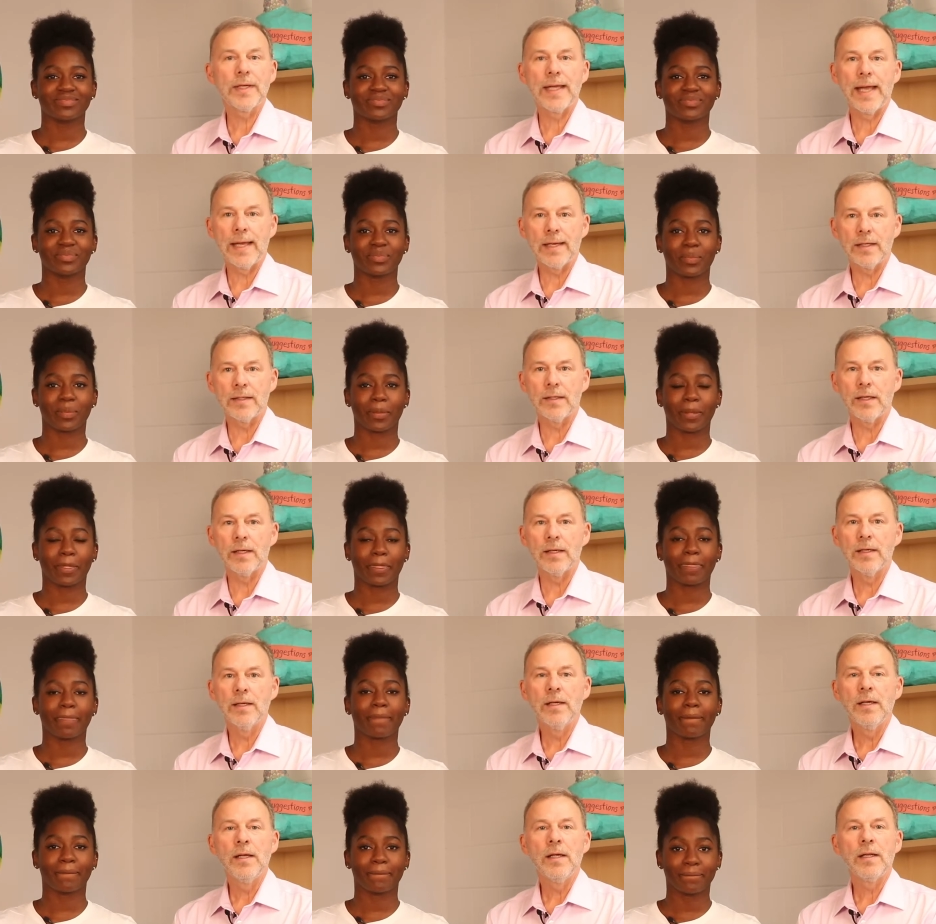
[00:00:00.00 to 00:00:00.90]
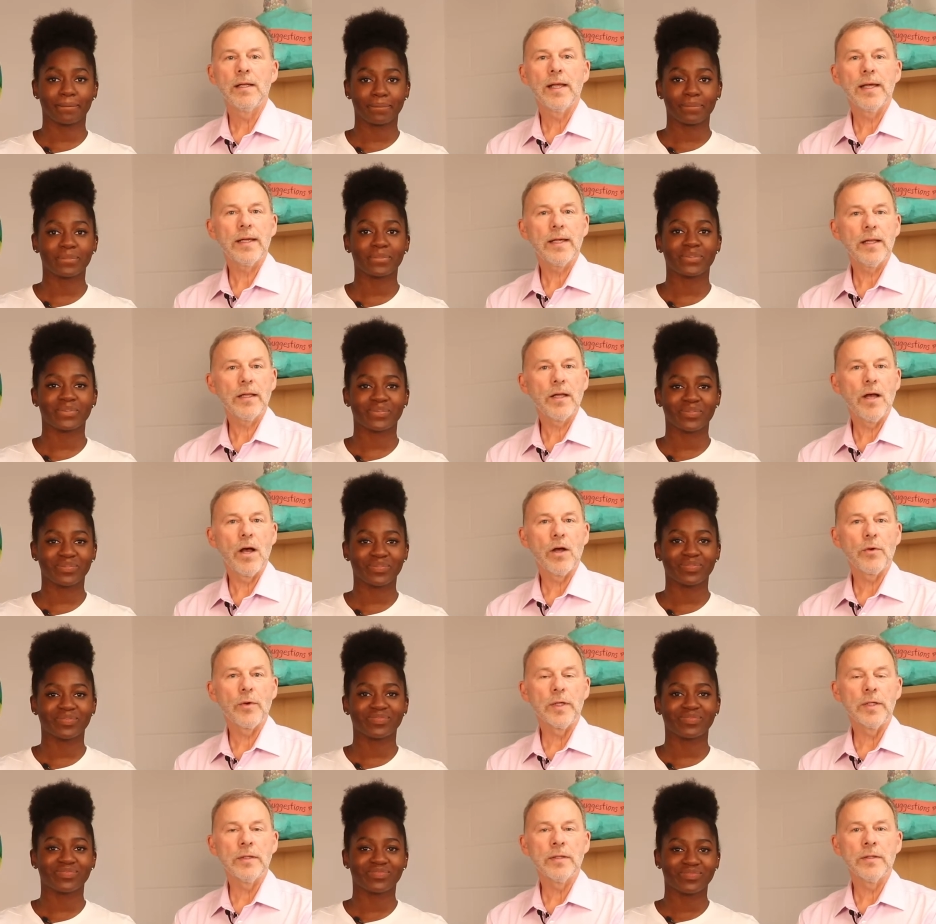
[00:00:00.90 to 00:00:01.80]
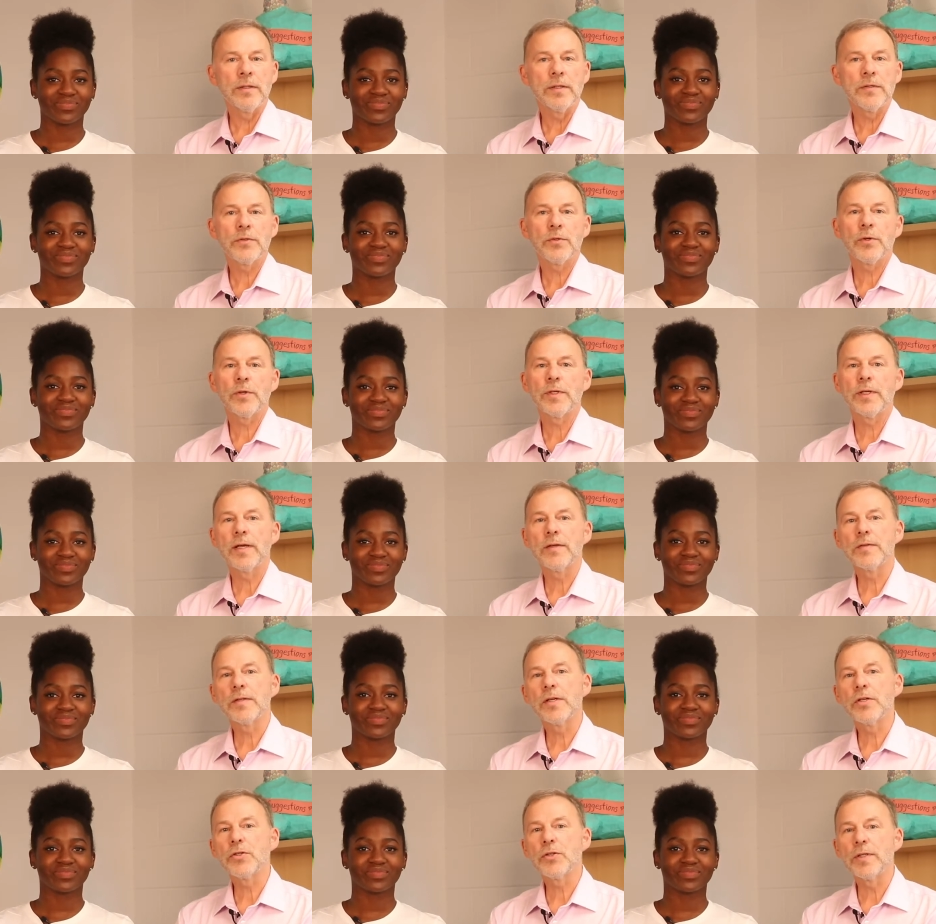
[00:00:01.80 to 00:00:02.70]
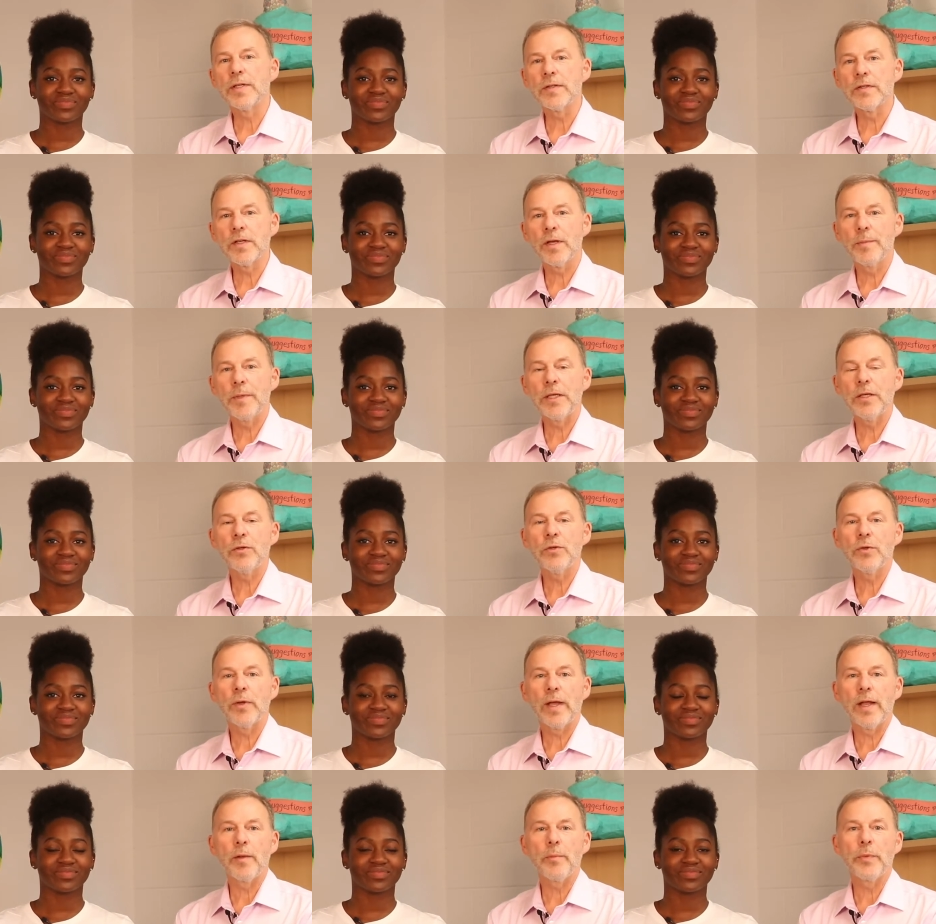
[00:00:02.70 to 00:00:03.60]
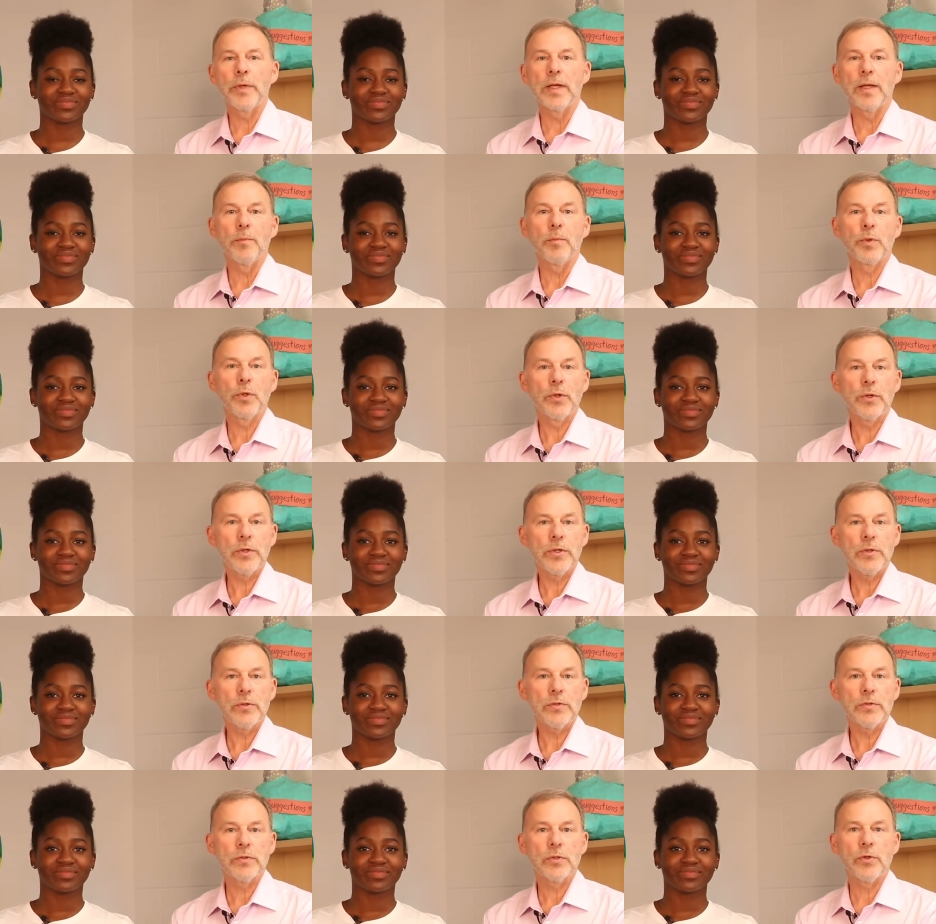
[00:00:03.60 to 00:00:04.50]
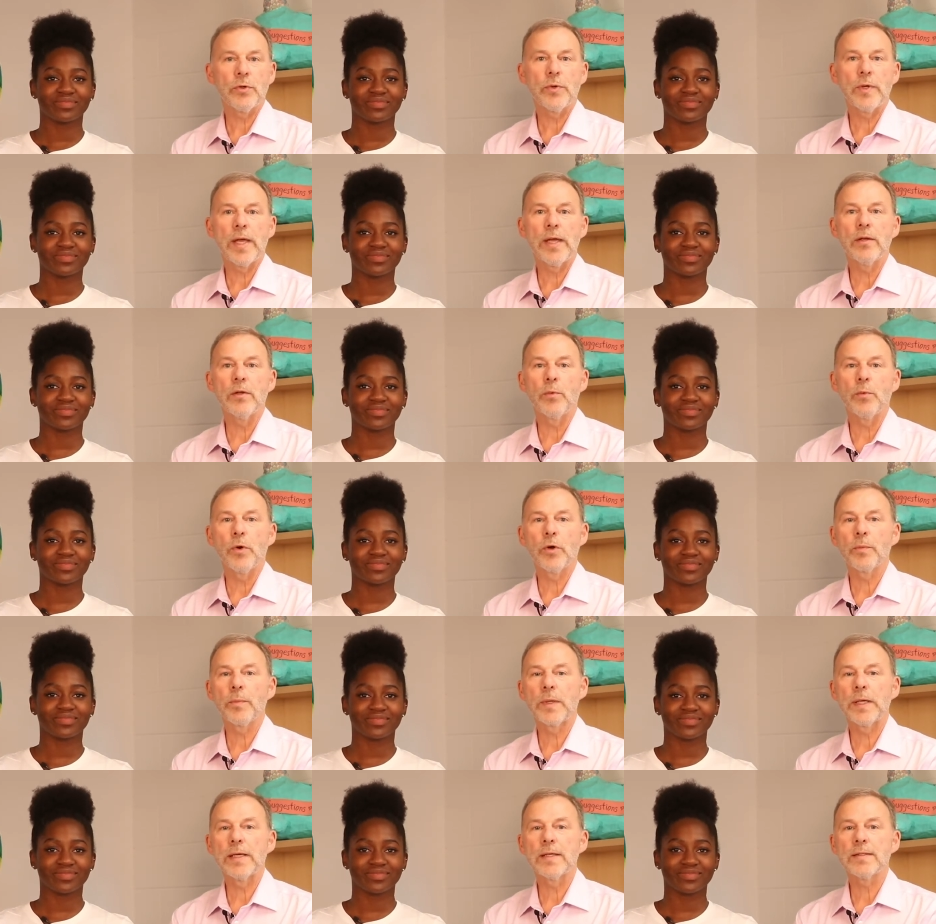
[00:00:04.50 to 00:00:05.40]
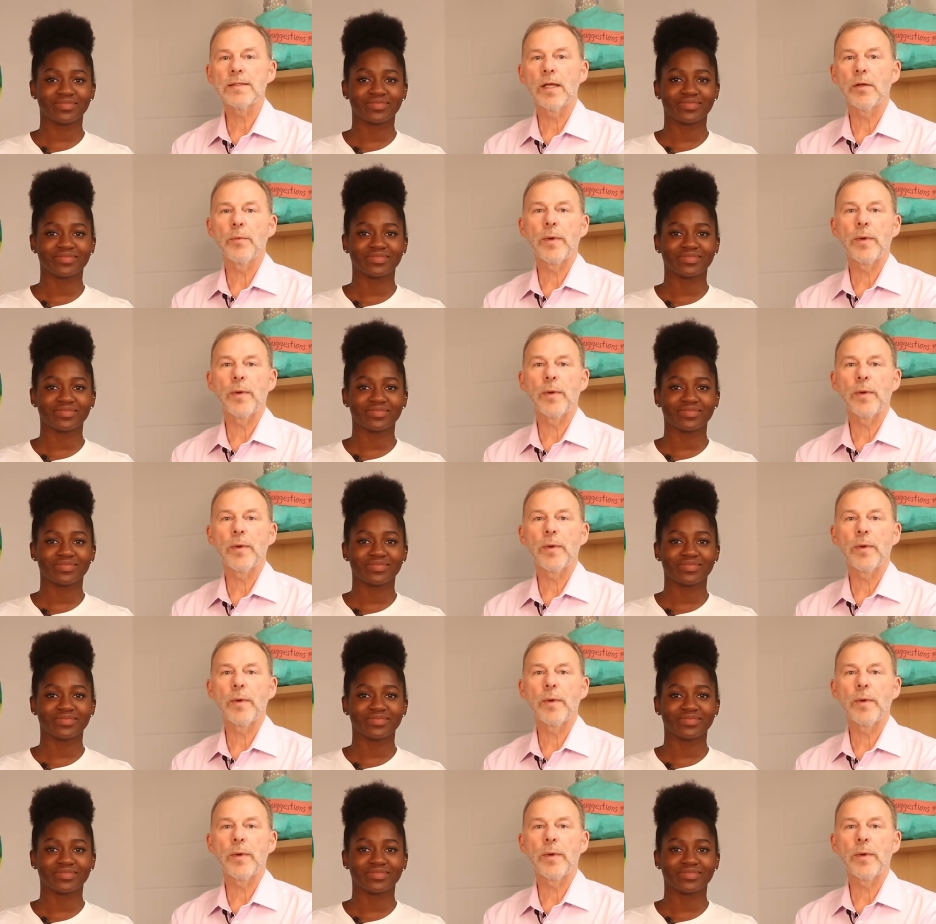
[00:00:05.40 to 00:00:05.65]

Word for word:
Speaker 1: Canada. Like Algonquin, this organization is committed to helping employers create a workplace that